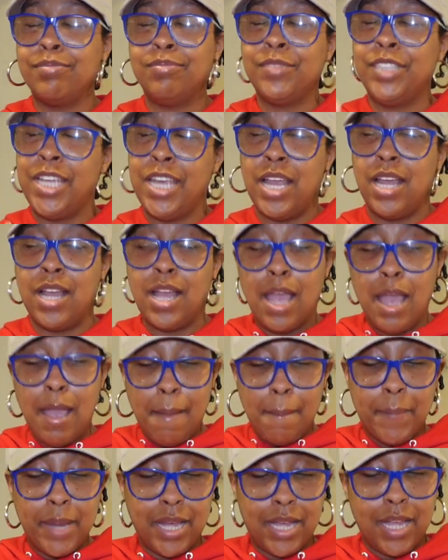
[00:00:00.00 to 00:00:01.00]
yeah.
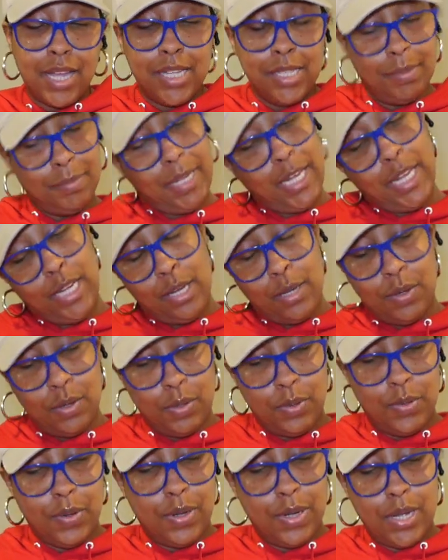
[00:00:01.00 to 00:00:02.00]
But, um,
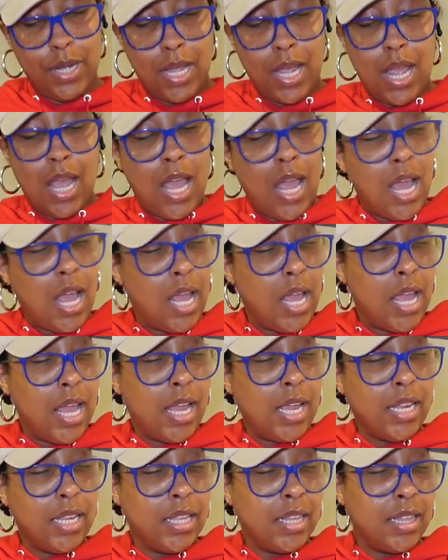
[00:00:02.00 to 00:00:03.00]
anywho,
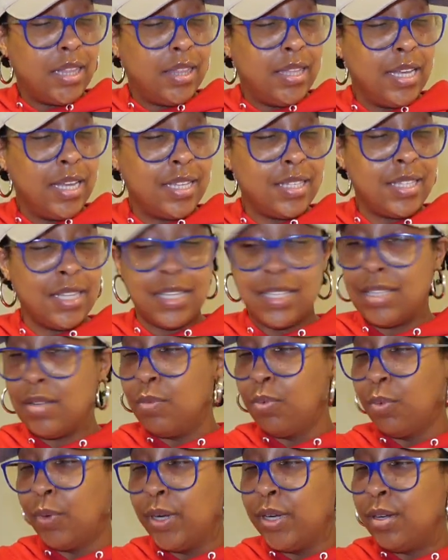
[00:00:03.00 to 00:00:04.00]
this is
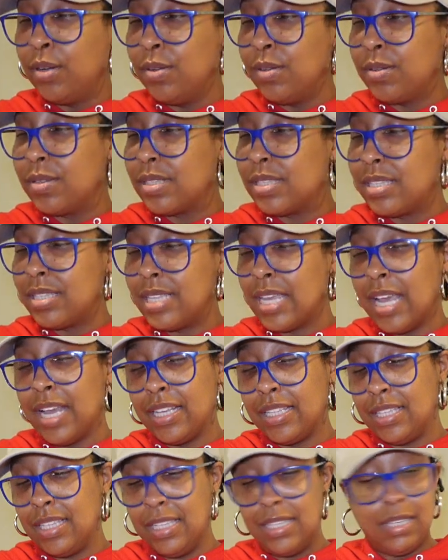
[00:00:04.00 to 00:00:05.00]
real
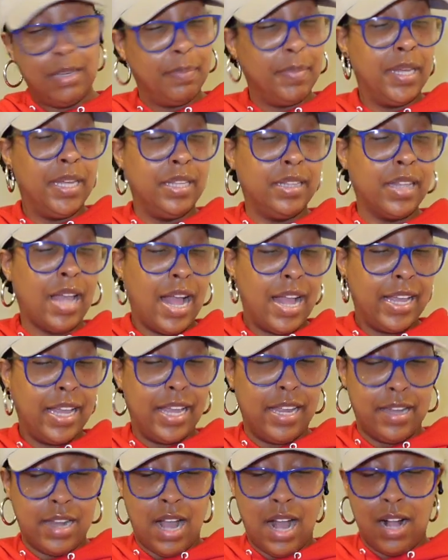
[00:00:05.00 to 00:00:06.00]
sexy to me. Like,
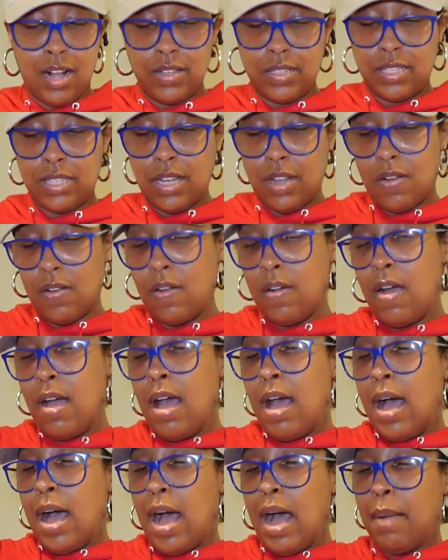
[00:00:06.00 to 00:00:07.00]
and also,
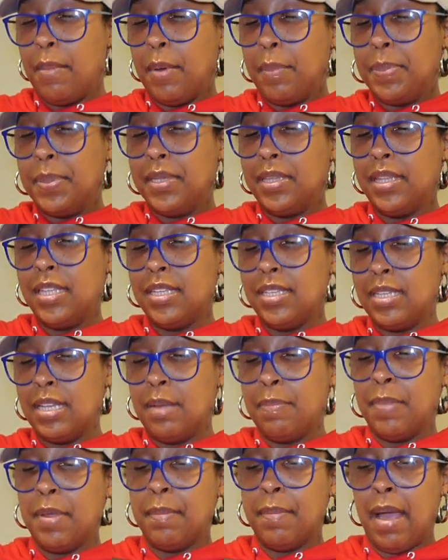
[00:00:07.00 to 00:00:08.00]
I'm going to put this
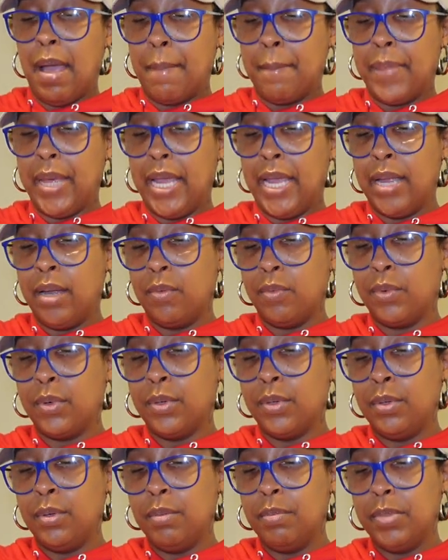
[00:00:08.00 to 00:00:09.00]
up in my
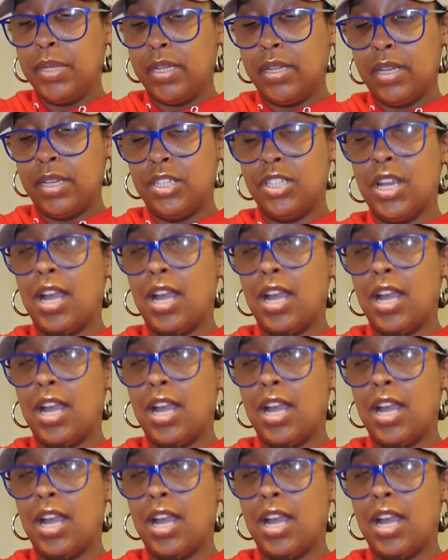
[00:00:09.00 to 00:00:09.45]
bedroom because